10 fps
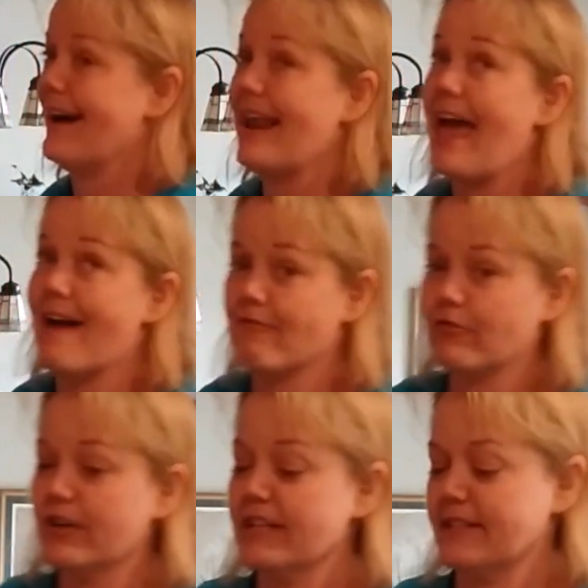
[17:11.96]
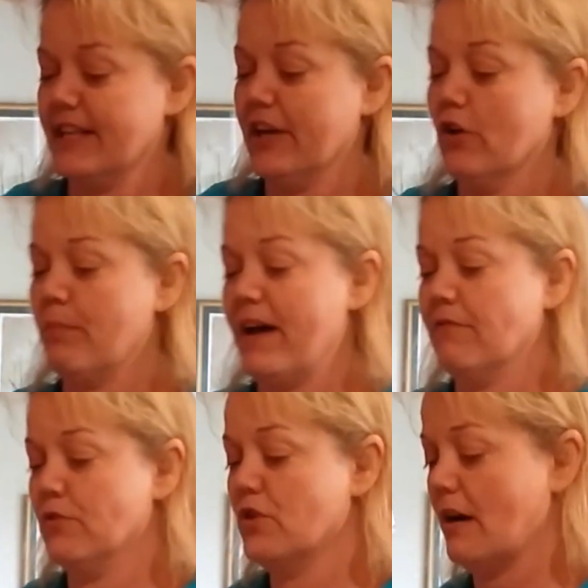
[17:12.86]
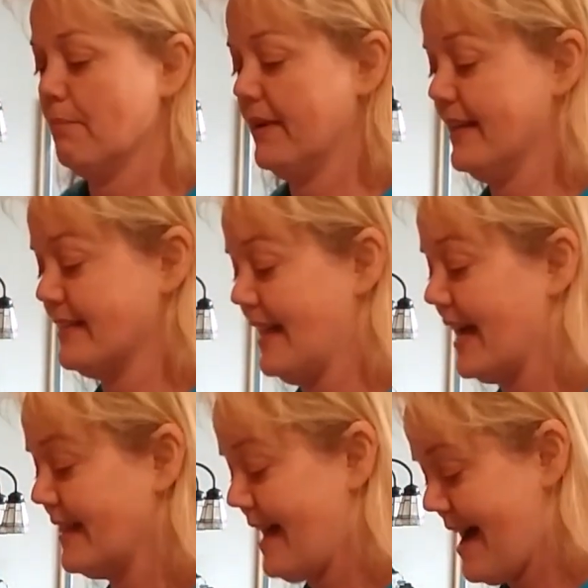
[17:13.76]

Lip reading: not every single pet food company is like